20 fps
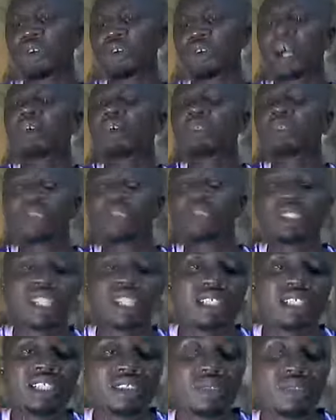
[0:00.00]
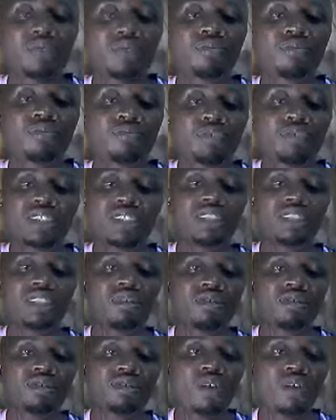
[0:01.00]
I'll suggest,
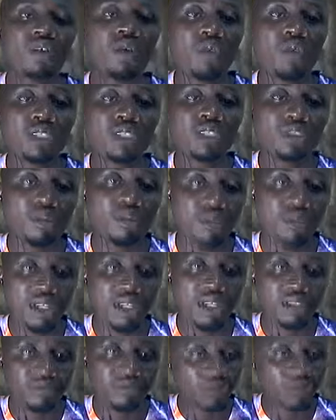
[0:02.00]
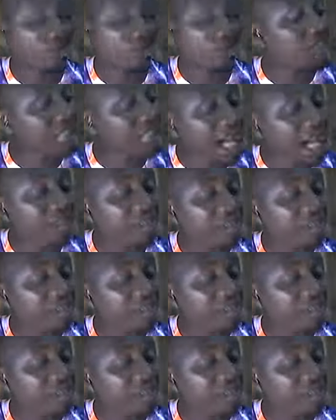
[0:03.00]
don't waste your money for now,